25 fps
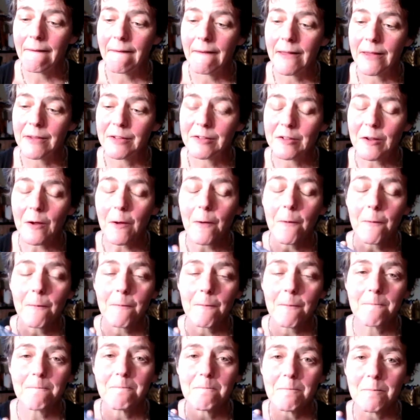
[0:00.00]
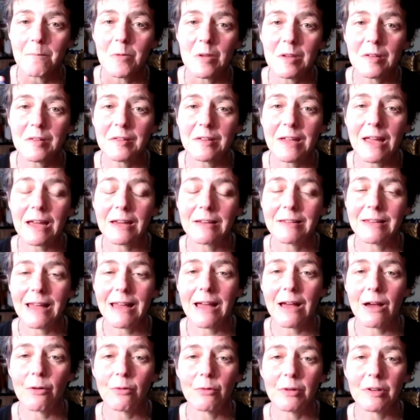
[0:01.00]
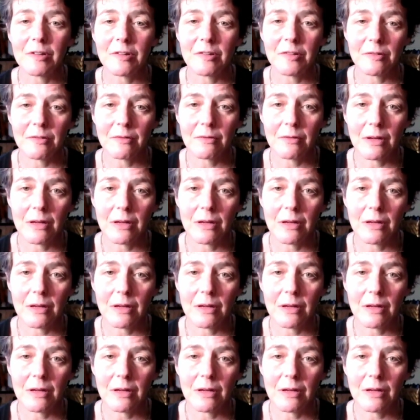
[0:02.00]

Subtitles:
So this deck now, which